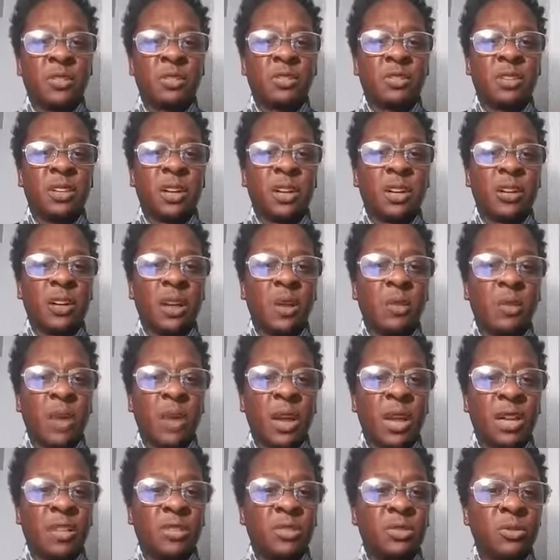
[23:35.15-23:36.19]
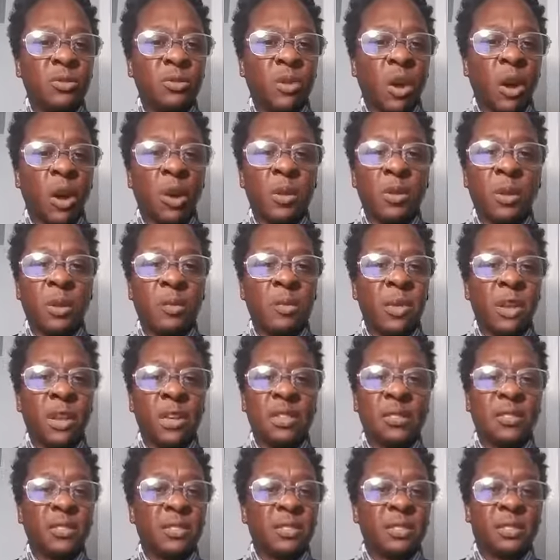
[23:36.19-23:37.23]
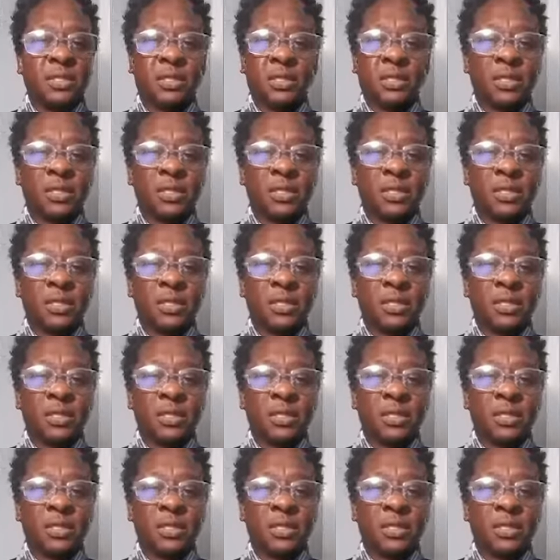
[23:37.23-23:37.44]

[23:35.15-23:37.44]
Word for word: slinking their way into all your business,